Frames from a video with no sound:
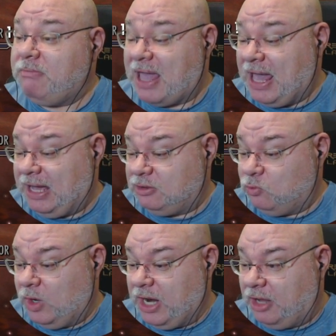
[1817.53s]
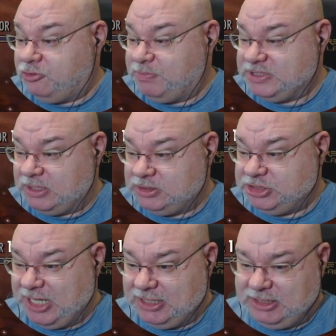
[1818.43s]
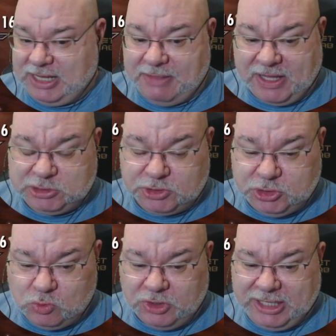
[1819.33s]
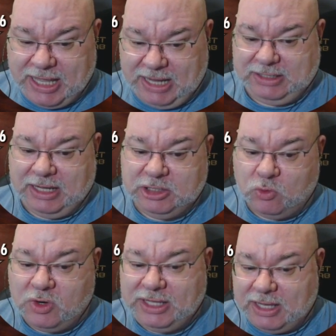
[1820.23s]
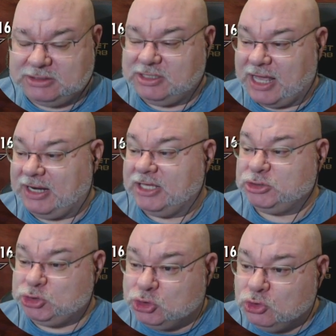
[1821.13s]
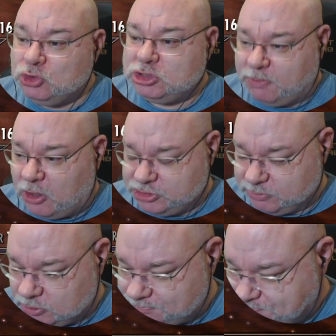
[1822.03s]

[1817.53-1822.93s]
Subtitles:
at 100% enchanting, and that's what you want to get. And you want to get to that as soon as possible.